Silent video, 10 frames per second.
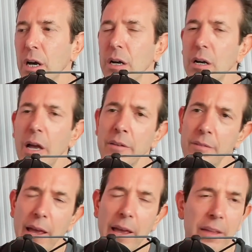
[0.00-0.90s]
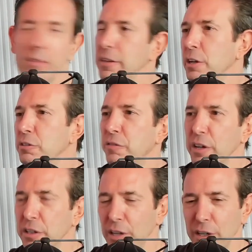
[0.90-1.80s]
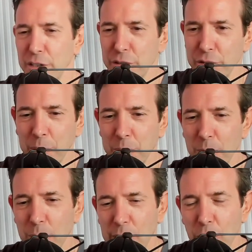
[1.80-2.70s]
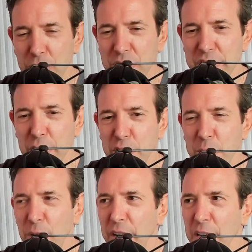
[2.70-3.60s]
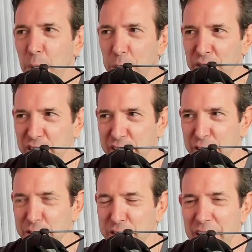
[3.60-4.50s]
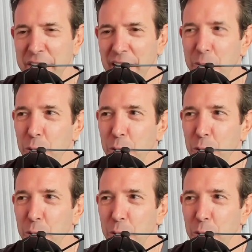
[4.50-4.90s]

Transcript: and it's funny. I'm hosting a dinner tomorrow night, mobile voting that you're attending.